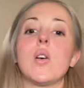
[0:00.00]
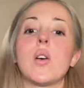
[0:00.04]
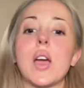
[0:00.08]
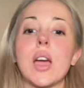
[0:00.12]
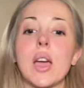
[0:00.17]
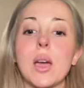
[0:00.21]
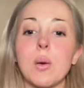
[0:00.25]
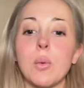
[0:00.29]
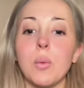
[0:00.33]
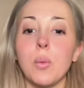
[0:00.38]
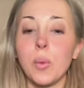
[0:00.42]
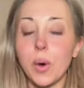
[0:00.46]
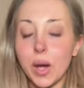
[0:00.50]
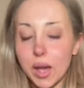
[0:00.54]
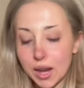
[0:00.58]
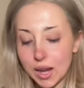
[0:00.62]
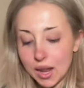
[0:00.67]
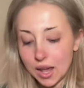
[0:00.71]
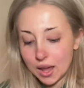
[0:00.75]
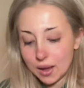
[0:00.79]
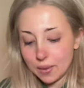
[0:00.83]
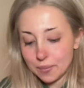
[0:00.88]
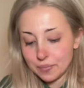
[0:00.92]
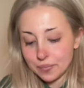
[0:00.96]
Okay,
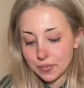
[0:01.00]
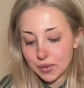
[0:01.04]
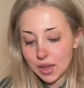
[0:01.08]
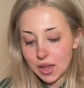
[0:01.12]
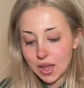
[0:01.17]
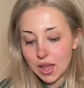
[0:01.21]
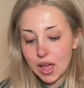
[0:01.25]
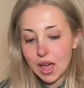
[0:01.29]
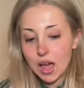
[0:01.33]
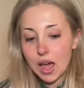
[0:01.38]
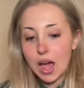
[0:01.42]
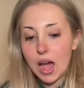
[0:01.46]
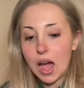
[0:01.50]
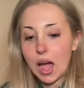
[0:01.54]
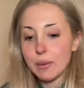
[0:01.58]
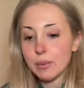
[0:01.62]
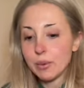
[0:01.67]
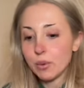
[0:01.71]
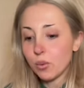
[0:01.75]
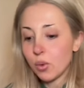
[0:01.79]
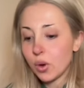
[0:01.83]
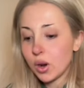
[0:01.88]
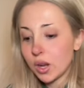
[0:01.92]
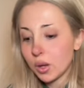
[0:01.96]
waiting. I've
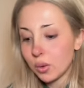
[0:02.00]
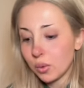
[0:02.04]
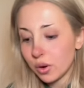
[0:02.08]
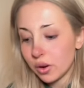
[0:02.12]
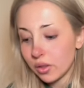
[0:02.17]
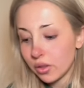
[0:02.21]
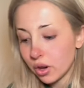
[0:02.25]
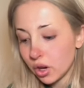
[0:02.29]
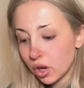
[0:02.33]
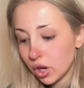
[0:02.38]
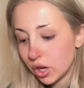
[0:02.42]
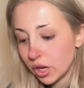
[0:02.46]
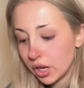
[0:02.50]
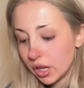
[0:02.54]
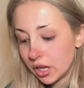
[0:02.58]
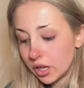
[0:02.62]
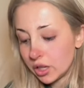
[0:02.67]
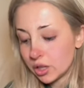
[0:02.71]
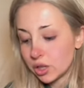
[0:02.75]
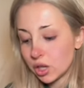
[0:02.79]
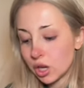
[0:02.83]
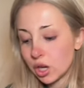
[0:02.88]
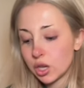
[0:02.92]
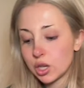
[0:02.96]
been wanting one of their
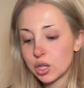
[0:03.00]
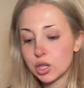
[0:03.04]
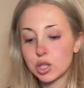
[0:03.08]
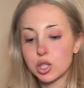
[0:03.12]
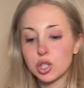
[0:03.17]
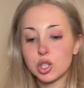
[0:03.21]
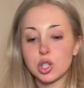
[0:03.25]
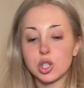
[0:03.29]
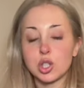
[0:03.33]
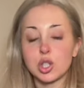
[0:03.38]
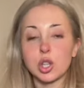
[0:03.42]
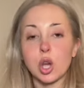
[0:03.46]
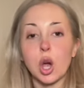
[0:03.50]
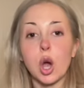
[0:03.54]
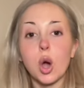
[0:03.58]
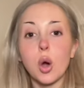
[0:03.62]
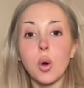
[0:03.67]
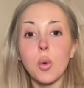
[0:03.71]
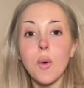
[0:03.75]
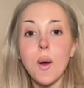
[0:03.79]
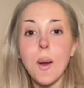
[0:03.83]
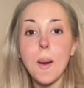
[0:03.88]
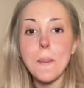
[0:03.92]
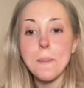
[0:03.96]
hoodies so